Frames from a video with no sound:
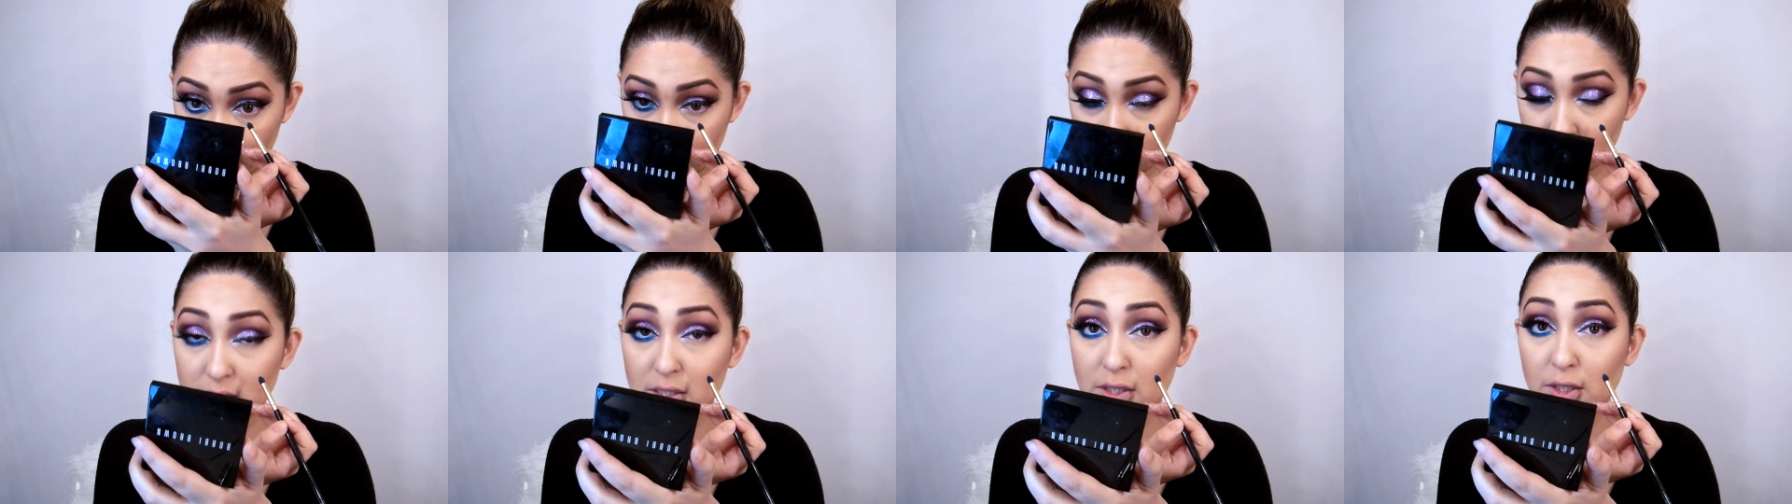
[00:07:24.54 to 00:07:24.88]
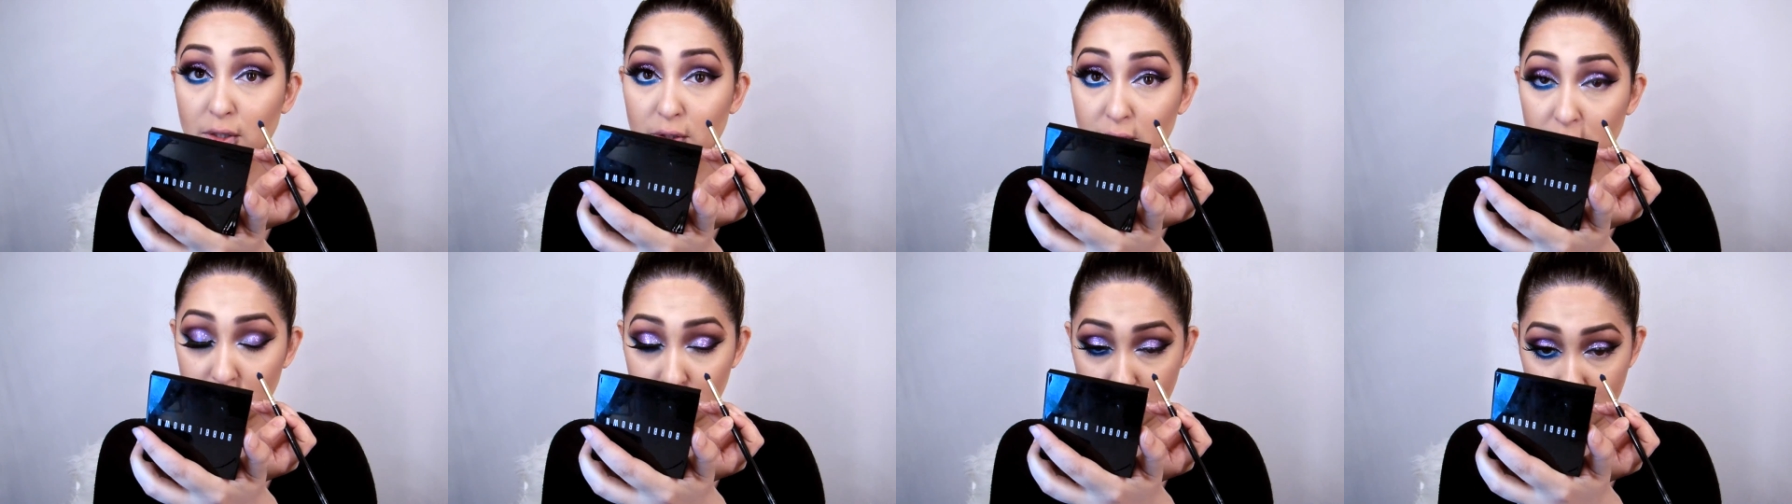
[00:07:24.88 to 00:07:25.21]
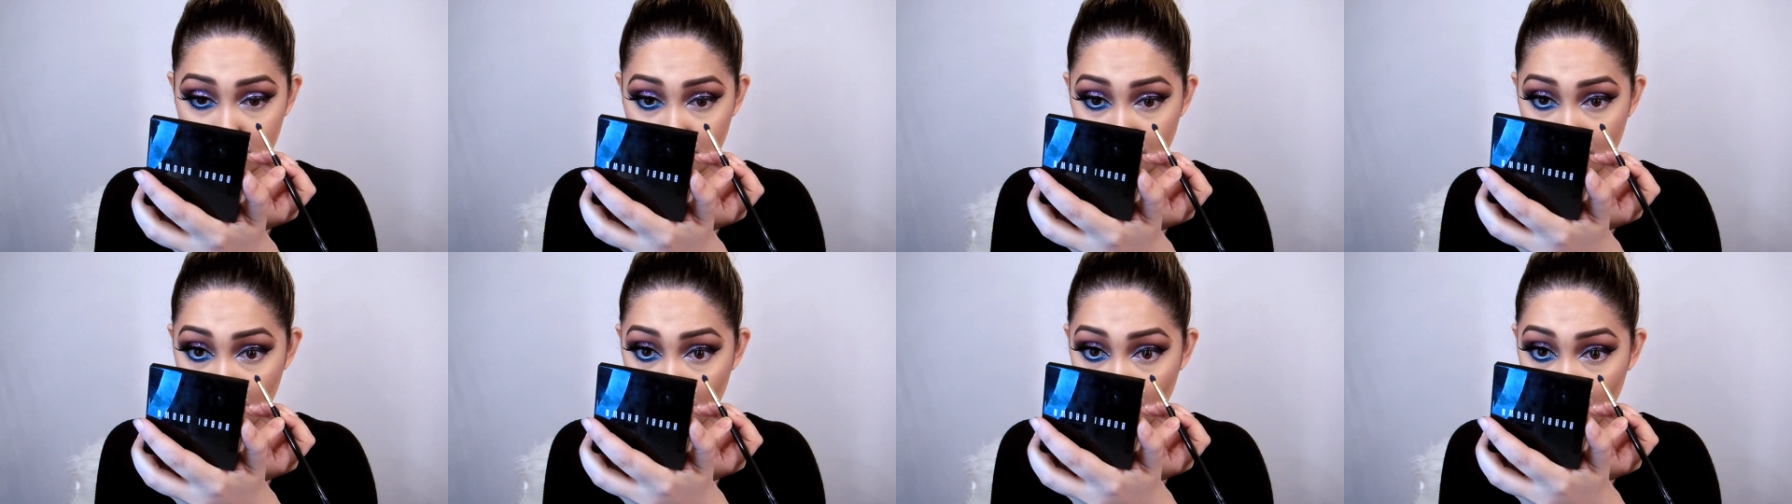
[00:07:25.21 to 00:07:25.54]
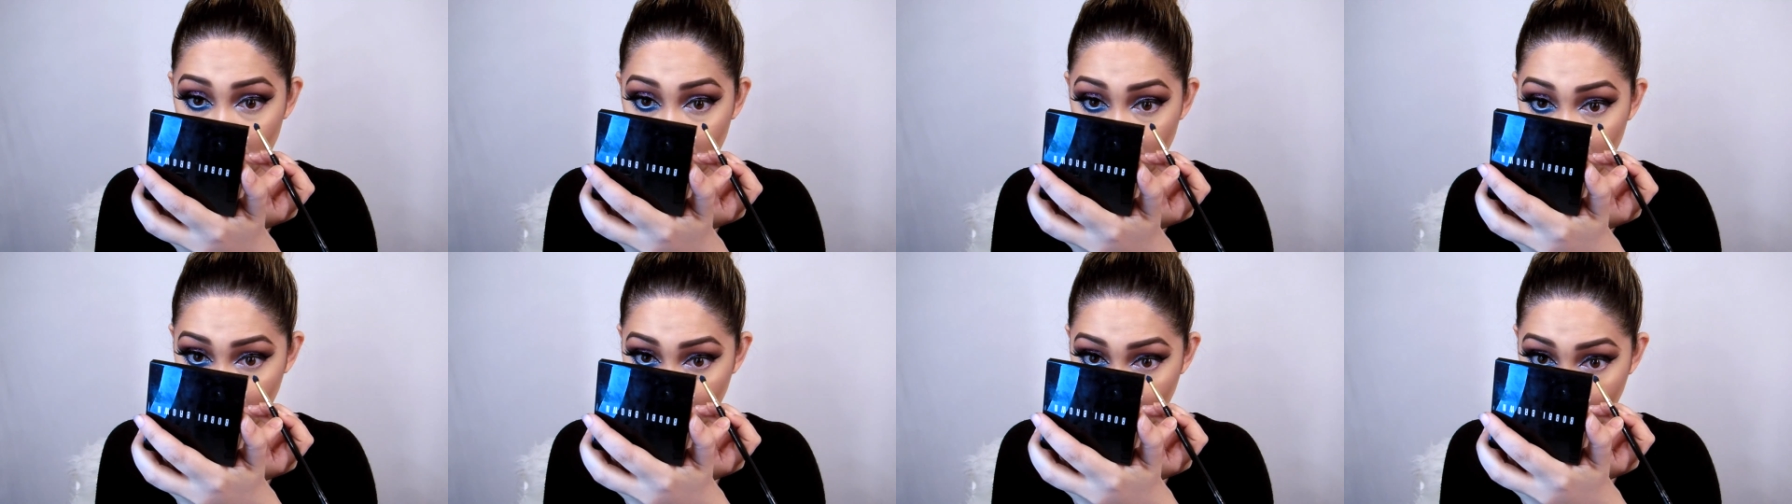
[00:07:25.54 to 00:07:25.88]
So you look
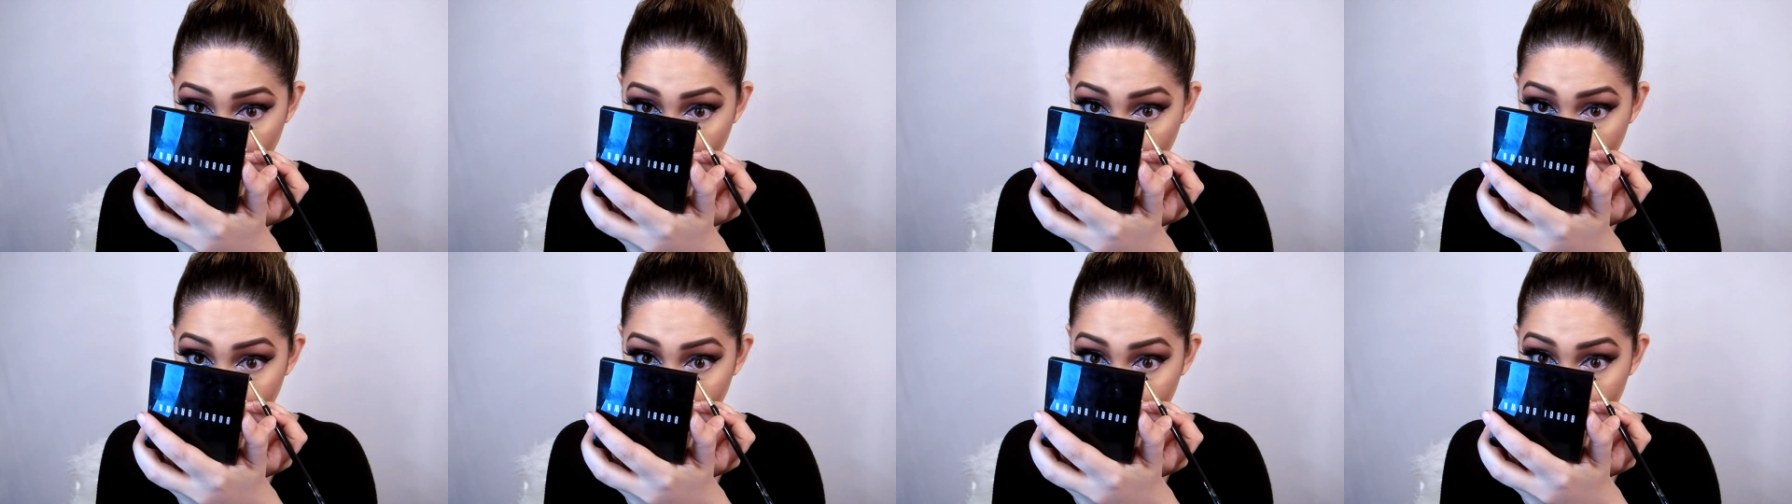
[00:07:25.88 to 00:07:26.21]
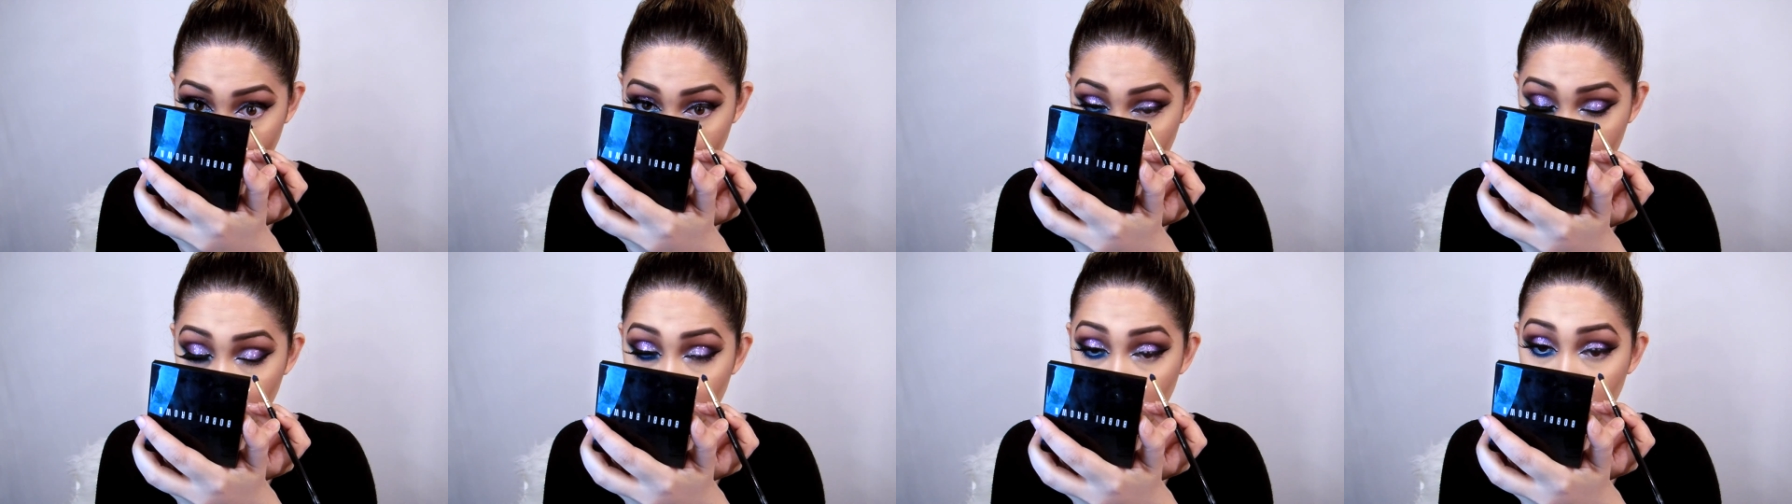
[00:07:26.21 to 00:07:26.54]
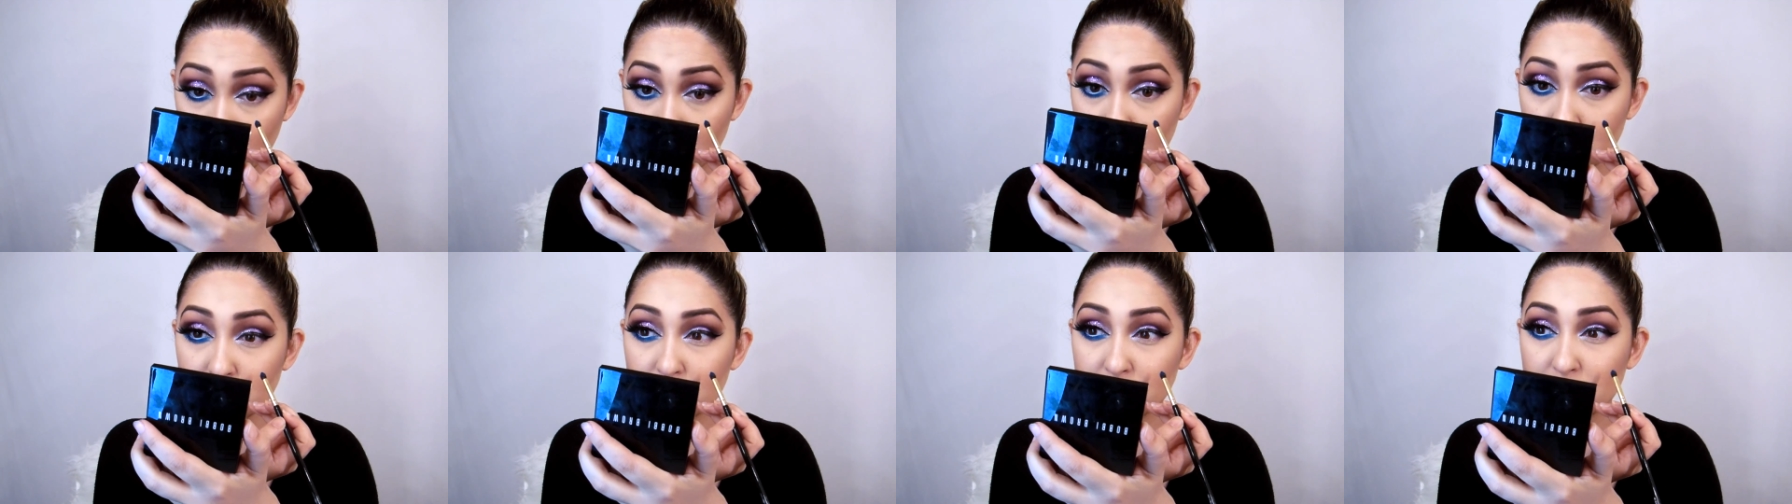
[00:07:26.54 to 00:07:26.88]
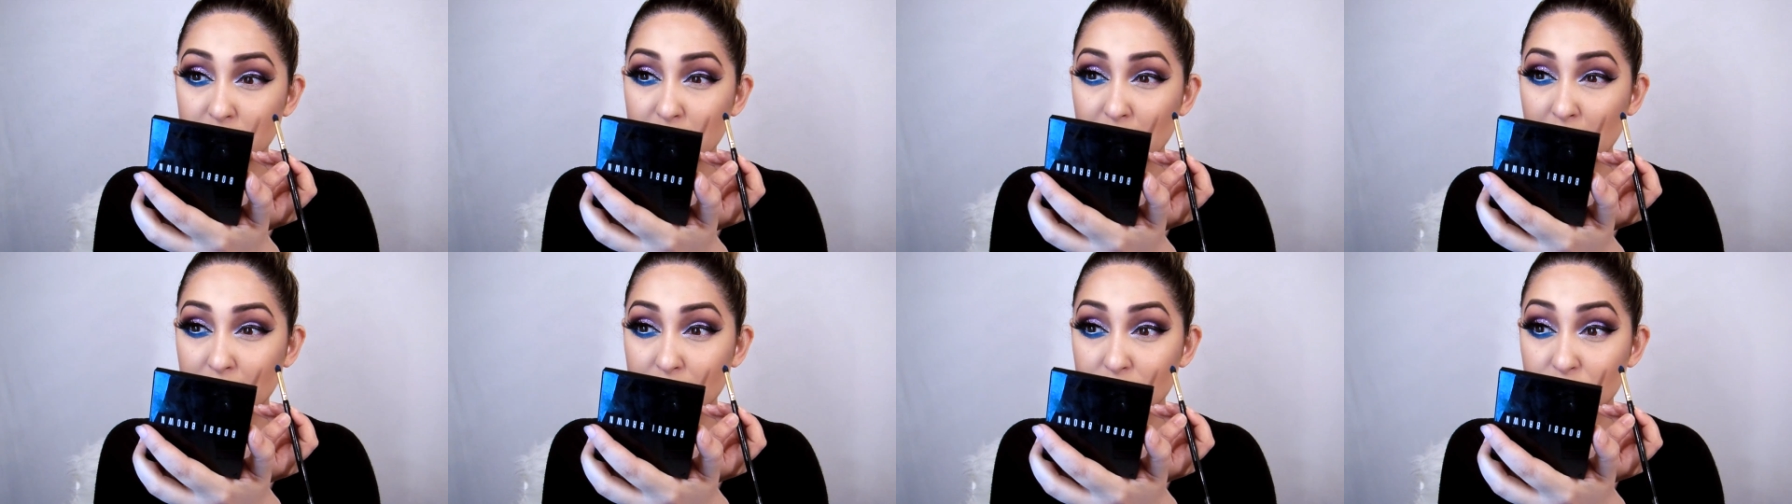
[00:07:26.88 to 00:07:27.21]
down
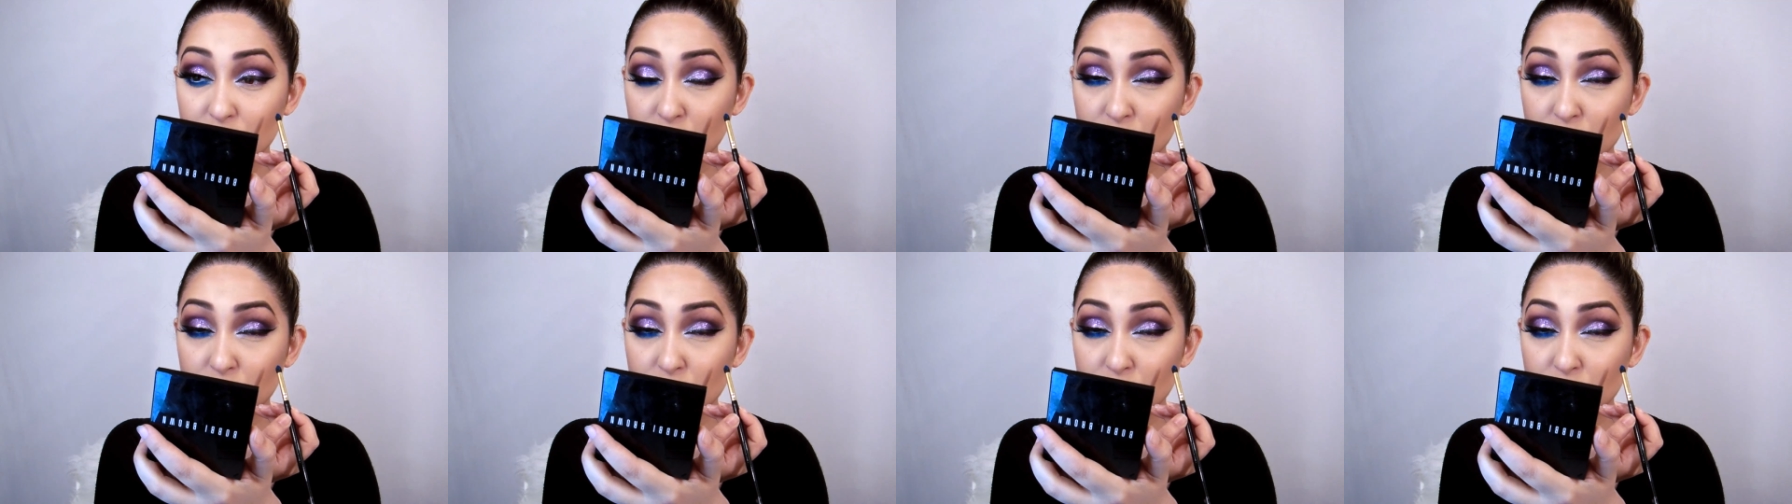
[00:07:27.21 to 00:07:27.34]
and